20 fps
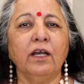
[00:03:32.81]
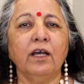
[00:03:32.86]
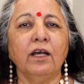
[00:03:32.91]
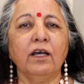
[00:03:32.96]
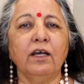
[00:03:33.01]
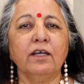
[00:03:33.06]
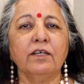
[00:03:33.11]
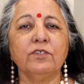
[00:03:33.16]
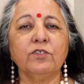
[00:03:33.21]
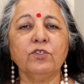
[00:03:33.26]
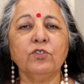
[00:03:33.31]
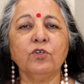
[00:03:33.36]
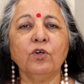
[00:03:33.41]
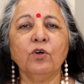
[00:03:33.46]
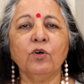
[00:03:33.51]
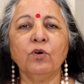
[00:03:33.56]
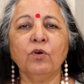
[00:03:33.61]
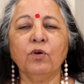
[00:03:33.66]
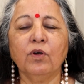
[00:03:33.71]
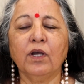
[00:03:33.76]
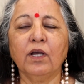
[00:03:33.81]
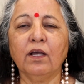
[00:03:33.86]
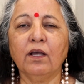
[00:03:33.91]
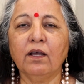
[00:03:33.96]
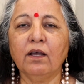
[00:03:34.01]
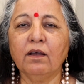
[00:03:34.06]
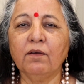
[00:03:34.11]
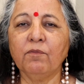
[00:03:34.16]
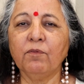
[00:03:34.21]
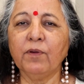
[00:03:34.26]
Uh, so
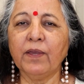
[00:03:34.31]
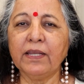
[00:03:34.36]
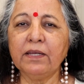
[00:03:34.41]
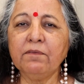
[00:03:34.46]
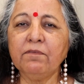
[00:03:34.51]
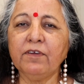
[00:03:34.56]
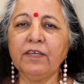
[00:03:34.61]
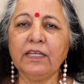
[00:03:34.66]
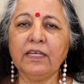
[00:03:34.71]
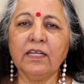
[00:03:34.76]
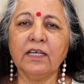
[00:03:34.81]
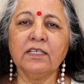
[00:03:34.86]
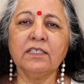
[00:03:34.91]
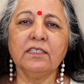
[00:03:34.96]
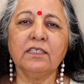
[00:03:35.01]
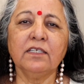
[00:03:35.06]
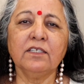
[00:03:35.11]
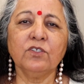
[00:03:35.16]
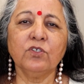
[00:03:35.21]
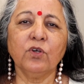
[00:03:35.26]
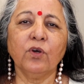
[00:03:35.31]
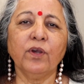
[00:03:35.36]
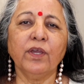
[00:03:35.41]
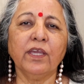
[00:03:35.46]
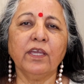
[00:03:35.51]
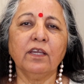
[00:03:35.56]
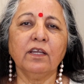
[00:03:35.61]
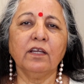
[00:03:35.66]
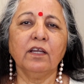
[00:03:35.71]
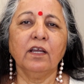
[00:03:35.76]
uh, when Venus is
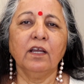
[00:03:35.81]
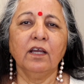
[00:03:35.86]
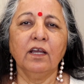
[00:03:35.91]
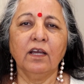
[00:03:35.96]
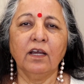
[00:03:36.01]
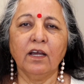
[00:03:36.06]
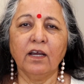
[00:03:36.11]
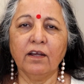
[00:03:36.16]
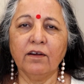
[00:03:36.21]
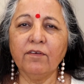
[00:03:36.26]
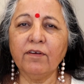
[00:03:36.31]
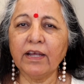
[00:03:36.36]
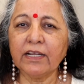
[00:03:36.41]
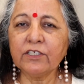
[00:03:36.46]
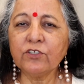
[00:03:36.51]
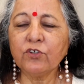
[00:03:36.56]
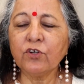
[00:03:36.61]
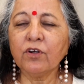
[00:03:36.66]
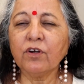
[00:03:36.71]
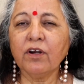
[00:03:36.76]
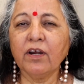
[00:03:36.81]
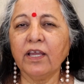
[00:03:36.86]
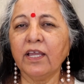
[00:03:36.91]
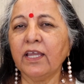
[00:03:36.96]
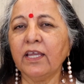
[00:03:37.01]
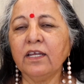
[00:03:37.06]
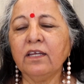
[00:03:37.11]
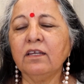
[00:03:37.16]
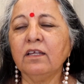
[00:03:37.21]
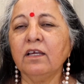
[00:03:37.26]
going uh,
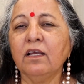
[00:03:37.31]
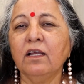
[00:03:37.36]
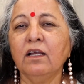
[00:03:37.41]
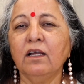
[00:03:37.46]
retrograde,